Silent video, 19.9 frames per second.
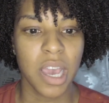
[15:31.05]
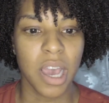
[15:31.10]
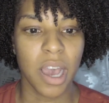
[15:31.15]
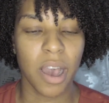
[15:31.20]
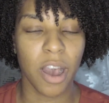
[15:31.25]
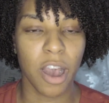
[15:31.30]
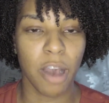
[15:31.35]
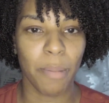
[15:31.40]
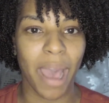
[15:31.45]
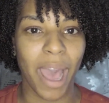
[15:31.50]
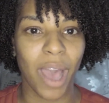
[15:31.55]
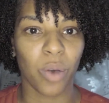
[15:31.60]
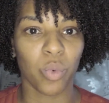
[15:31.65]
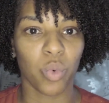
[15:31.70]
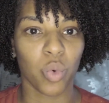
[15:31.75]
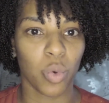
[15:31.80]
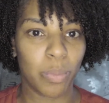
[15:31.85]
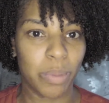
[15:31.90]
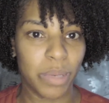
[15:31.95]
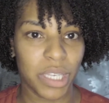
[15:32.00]
I
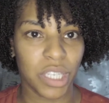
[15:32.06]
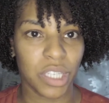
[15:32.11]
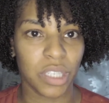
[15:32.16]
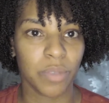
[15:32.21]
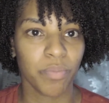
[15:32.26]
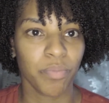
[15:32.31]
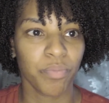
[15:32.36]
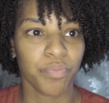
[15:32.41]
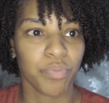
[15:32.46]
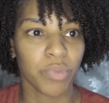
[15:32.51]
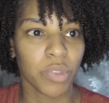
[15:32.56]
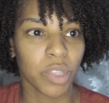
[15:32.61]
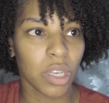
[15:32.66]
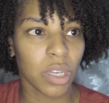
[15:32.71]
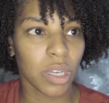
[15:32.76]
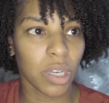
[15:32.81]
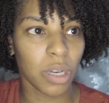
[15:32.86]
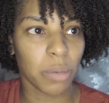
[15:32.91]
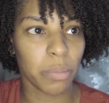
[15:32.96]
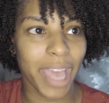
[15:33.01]
will be
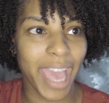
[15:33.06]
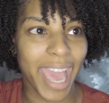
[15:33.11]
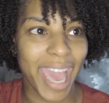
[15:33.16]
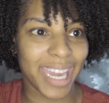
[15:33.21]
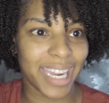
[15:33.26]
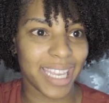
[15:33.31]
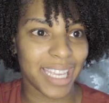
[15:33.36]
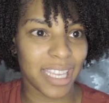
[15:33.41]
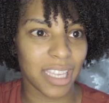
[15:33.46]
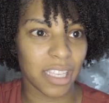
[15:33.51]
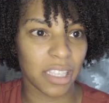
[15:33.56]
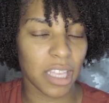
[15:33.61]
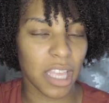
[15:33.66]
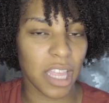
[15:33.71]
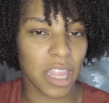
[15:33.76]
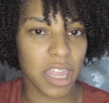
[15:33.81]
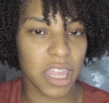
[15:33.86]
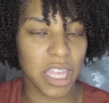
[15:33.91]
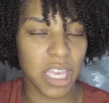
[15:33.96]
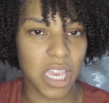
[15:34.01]
adding
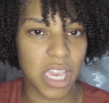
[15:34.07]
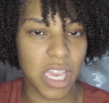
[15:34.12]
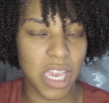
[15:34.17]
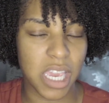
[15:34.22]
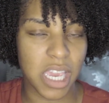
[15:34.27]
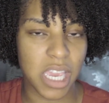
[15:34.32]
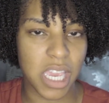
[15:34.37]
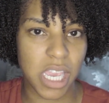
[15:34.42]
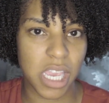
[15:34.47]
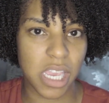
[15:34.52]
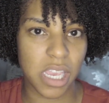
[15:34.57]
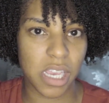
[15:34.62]
the